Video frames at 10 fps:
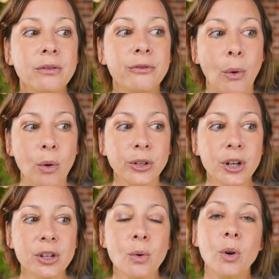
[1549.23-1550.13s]

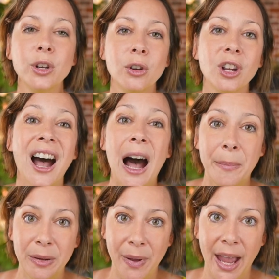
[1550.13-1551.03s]
folders, or you could
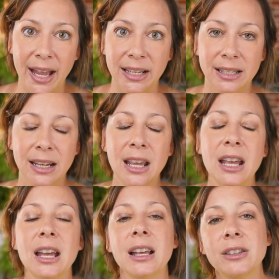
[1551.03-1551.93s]
copy paste
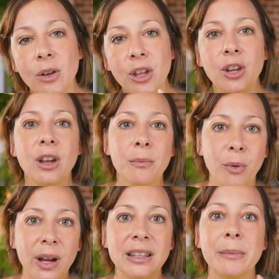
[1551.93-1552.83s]
so that you can
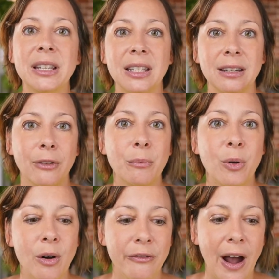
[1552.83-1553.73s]
bring them into different
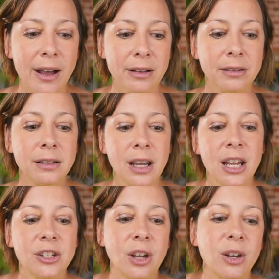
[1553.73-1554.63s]
profiles.
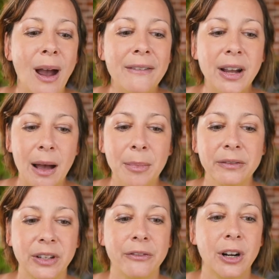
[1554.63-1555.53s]
So you have a couple
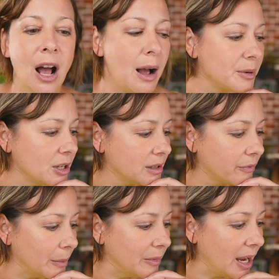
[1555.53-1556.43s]
of different options
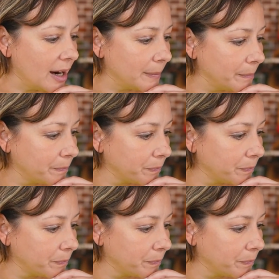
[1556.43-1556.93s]
from there.